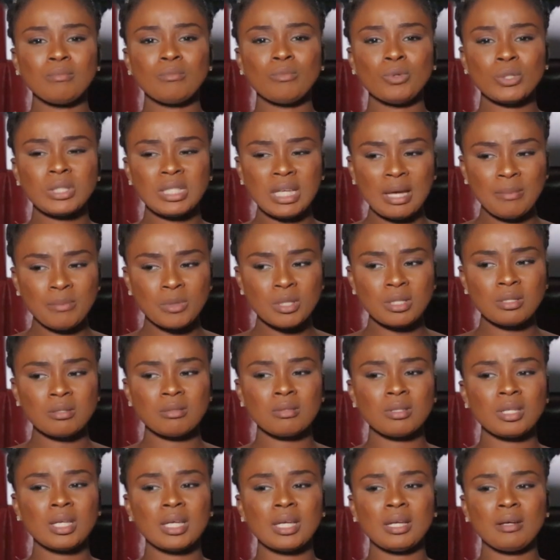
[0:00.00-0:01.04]
most times
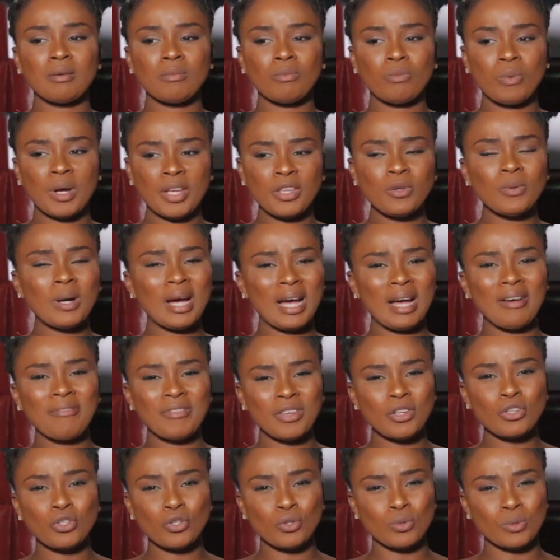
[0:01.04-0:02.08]
when you have
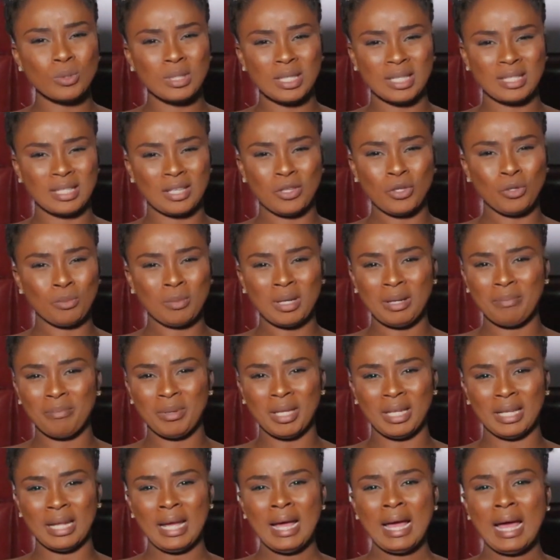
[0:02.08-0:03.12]
issues as a human
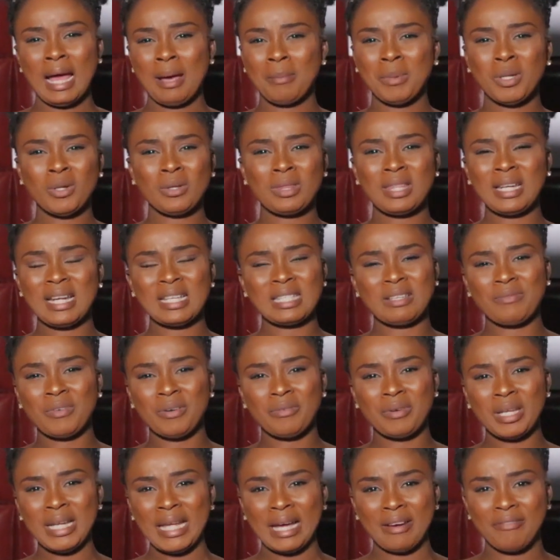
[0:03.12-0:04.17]
being, I mean, nothing has
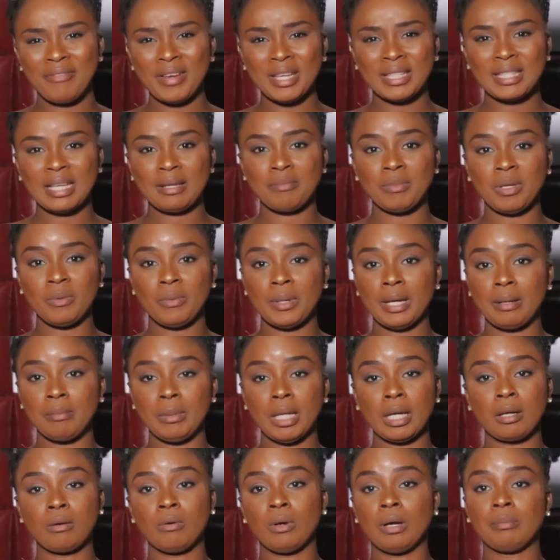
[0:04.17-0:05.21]
ever really affected me where I'm
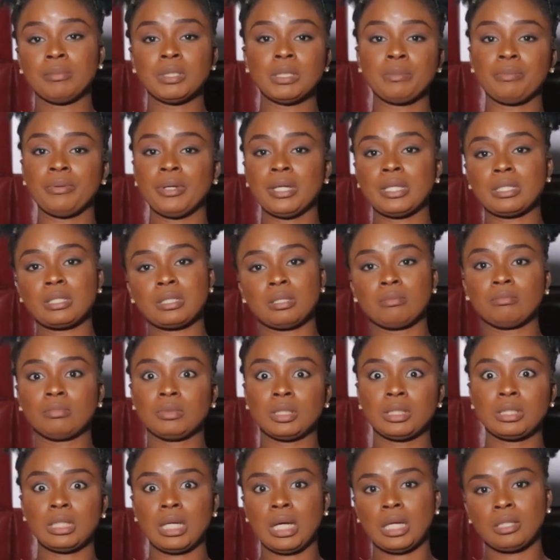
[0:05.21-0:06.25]
like, oh, I'm depressed, I'm
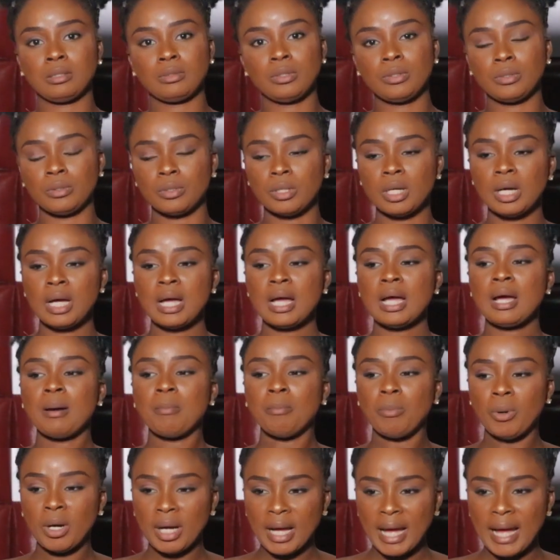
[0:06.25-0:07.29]
sad. No.
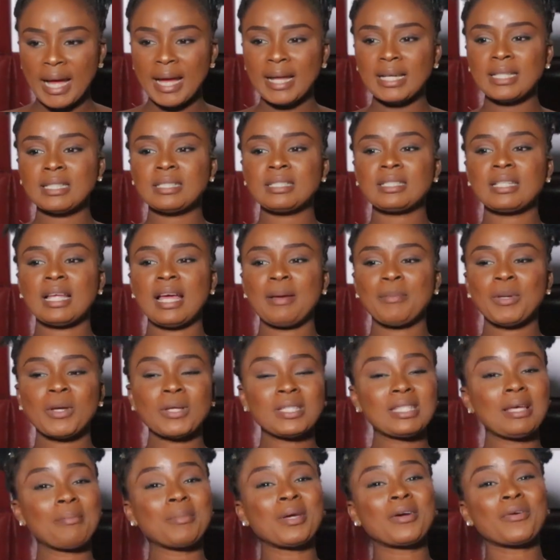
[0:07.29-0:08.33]
And
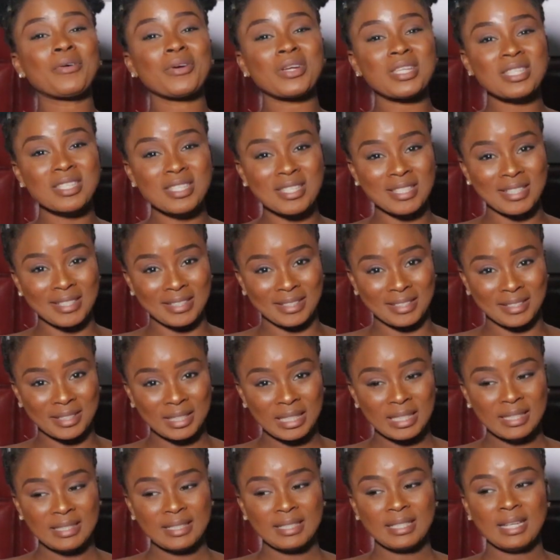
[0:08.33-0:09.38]
because I'm a Christian
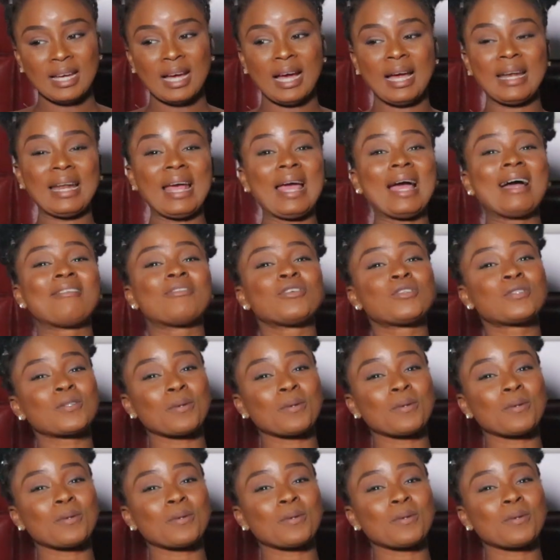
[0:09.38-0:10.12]
and I have a